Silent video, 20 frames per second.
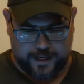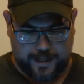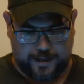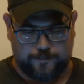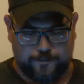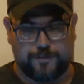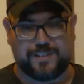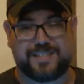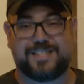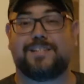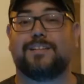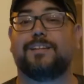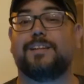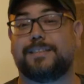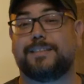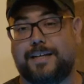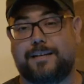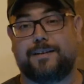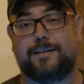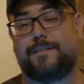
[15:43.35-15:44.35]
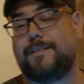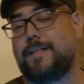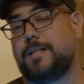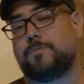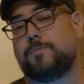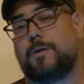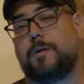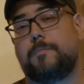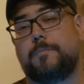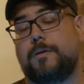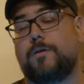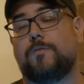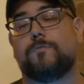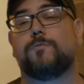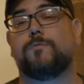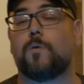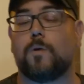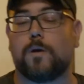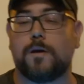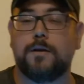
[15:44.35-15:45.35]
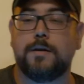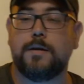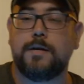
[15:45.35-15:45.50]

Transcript: and facilitated. And that's what I'm here for.